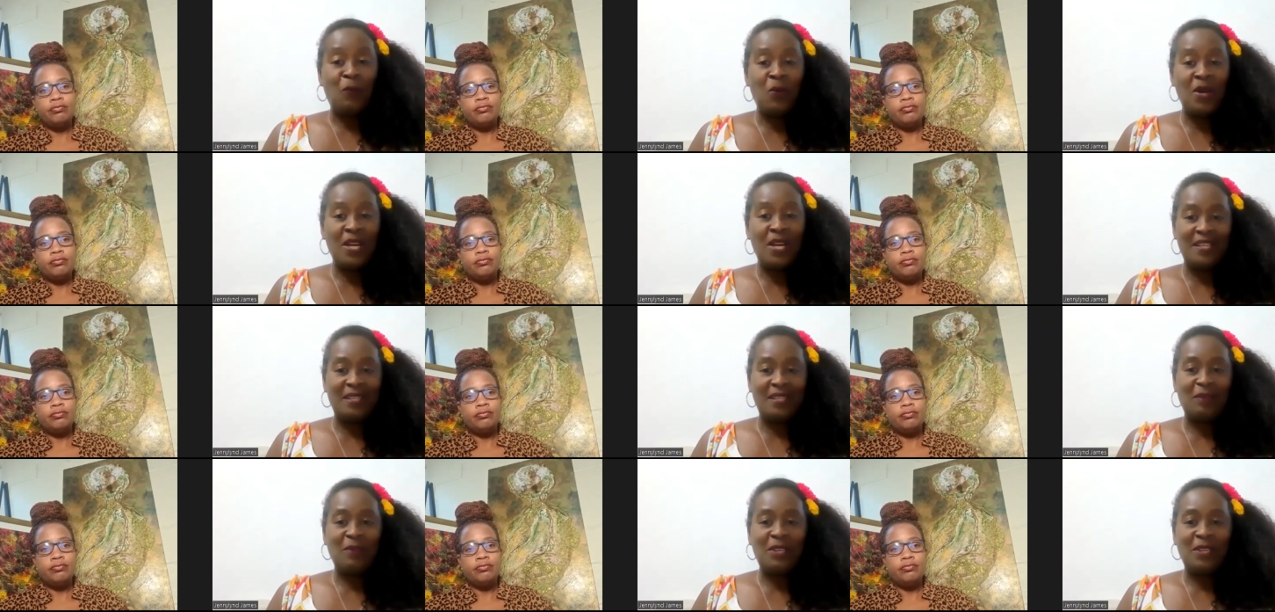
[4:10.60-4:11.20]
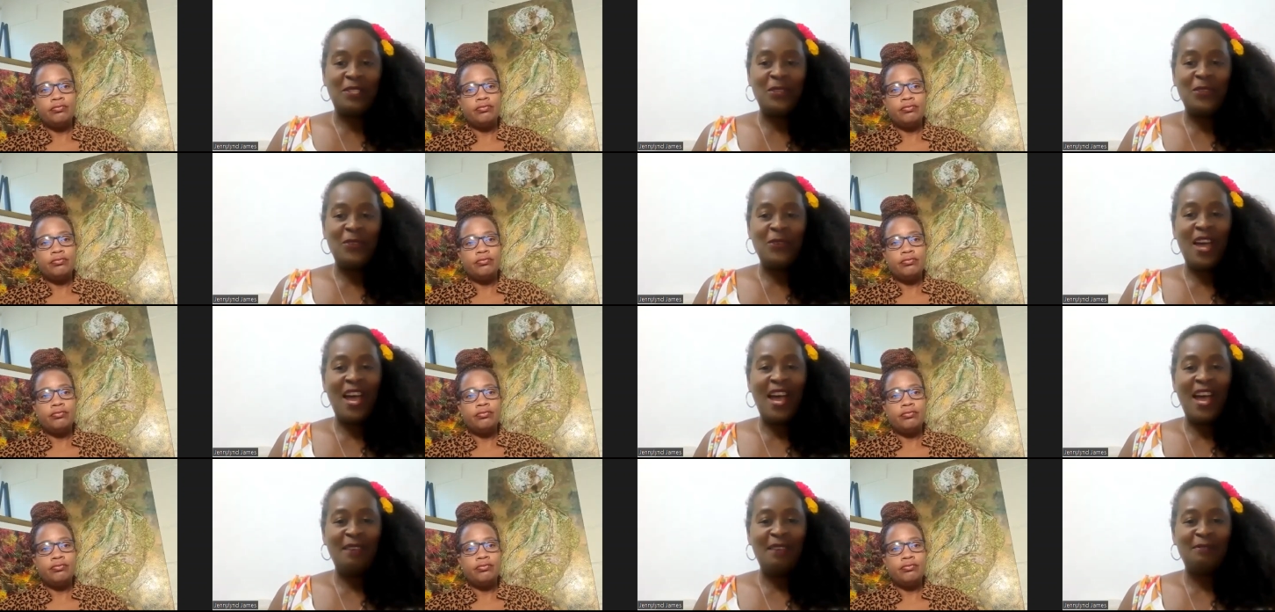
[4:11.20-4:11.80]
Speaker 1: work. What do you
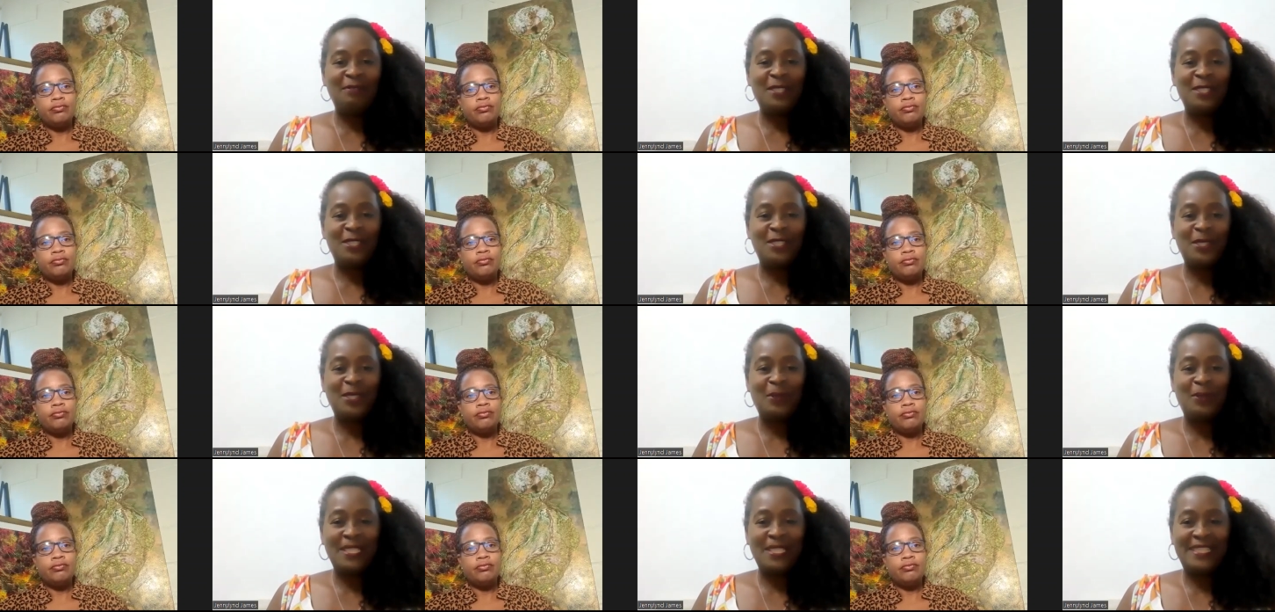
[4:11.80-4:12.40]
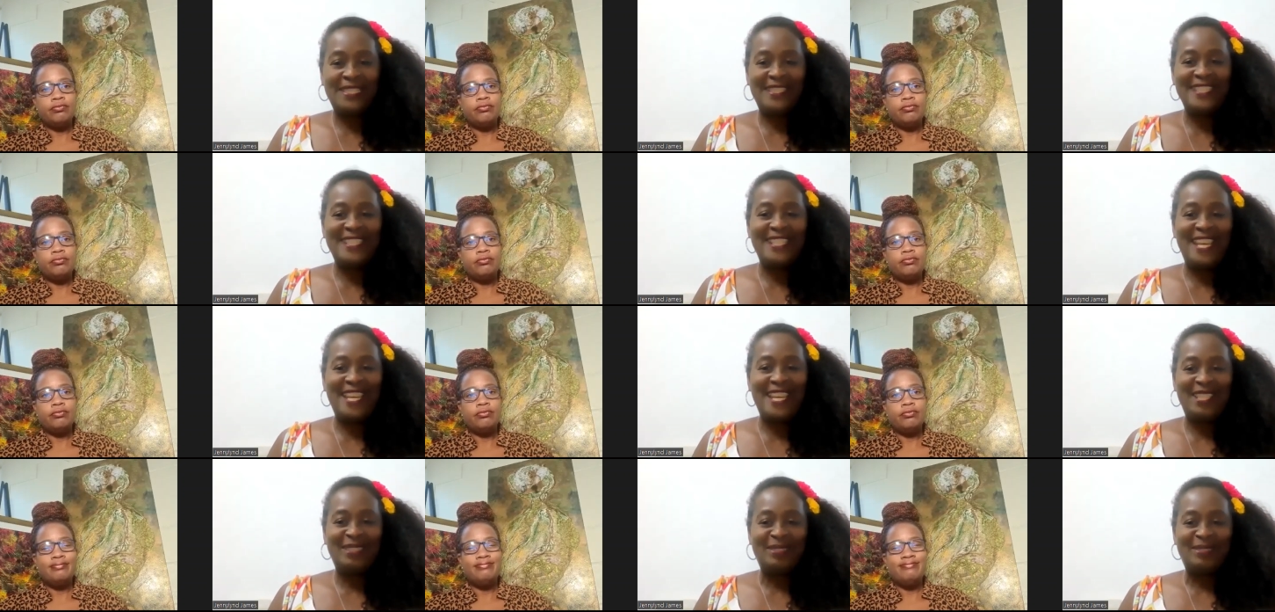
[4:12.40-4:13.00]
have to show us
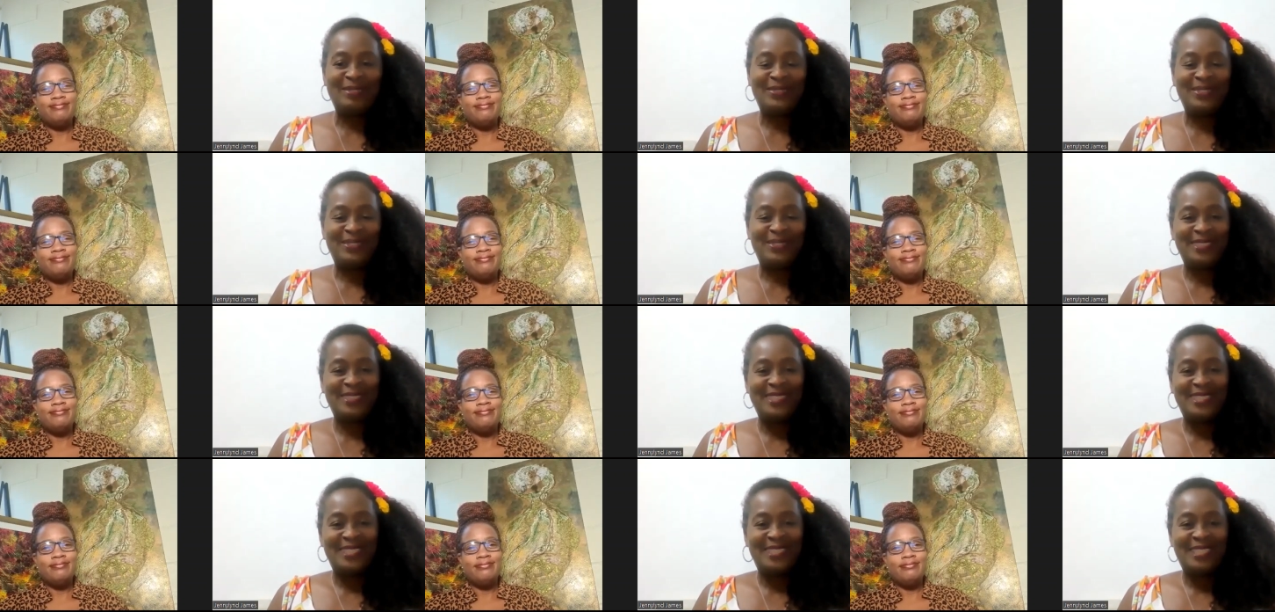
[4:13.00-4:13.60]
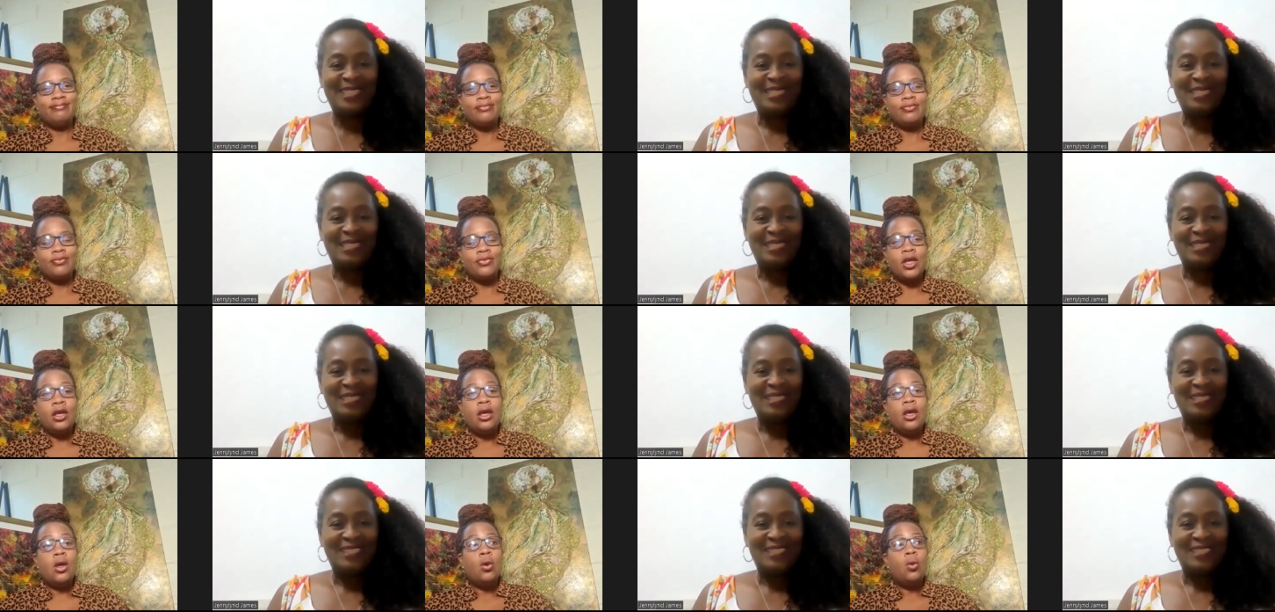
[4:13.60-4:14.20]
today?
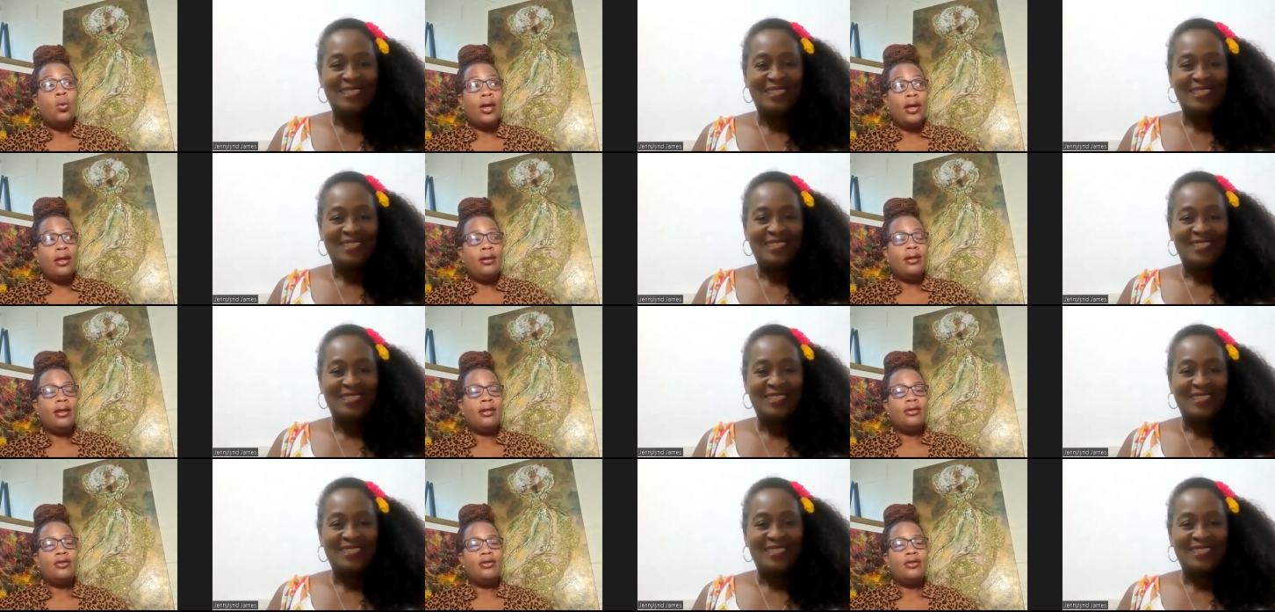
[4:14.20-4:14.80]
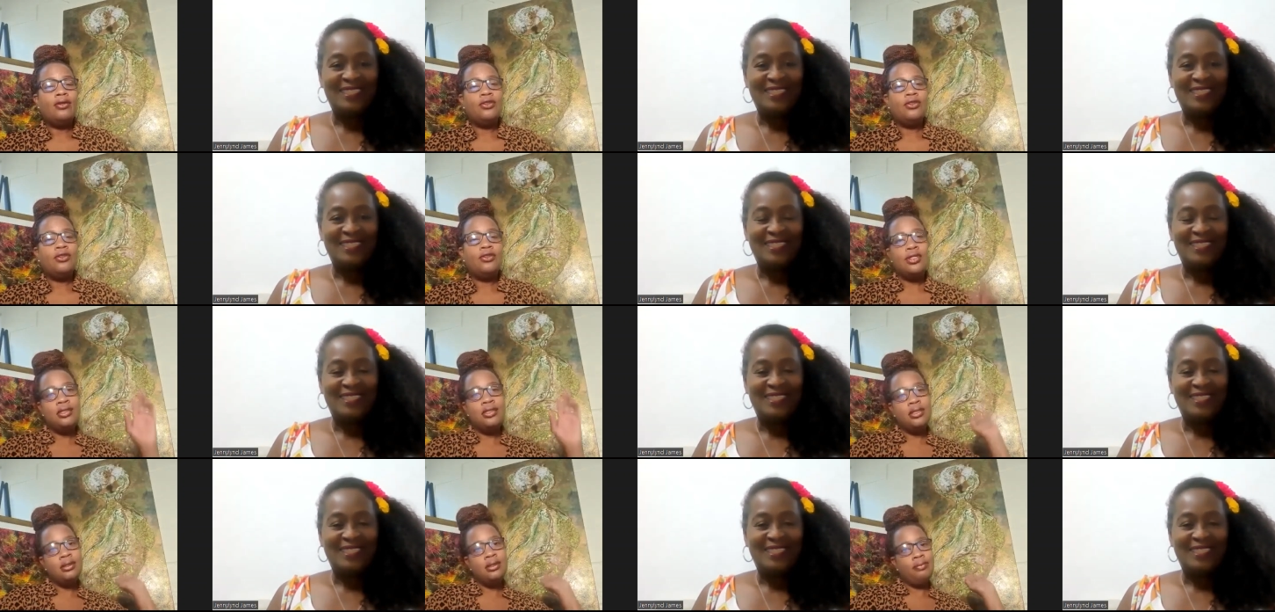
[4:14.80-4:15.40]
Speaker 2: Well, just in the
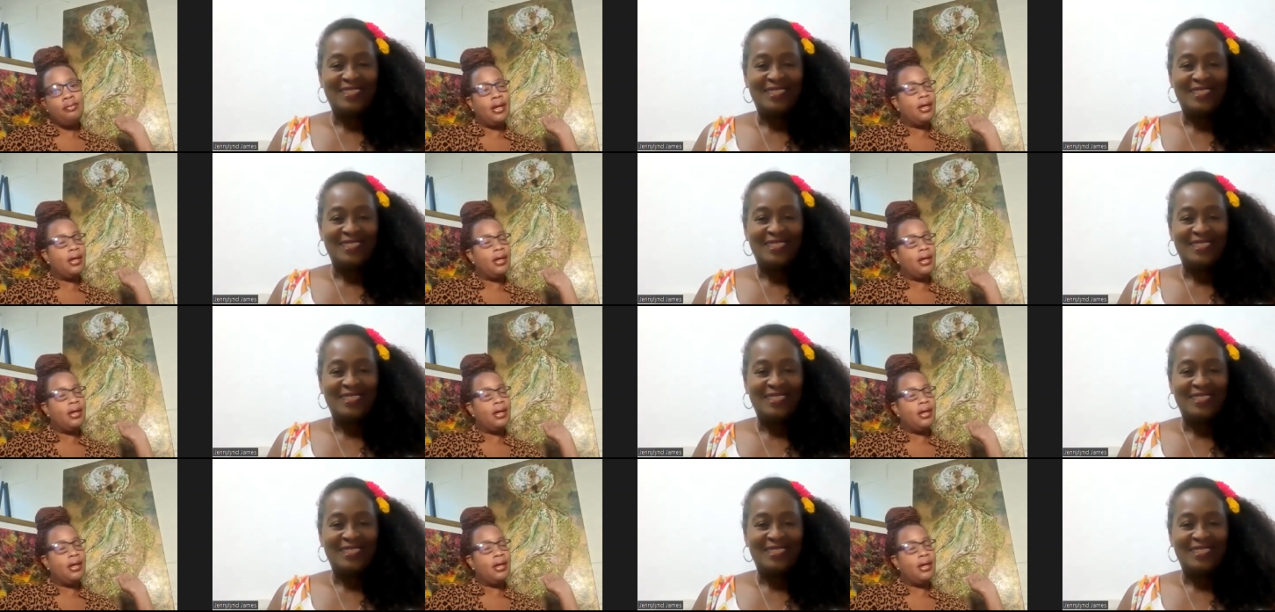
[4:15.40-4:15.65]
back,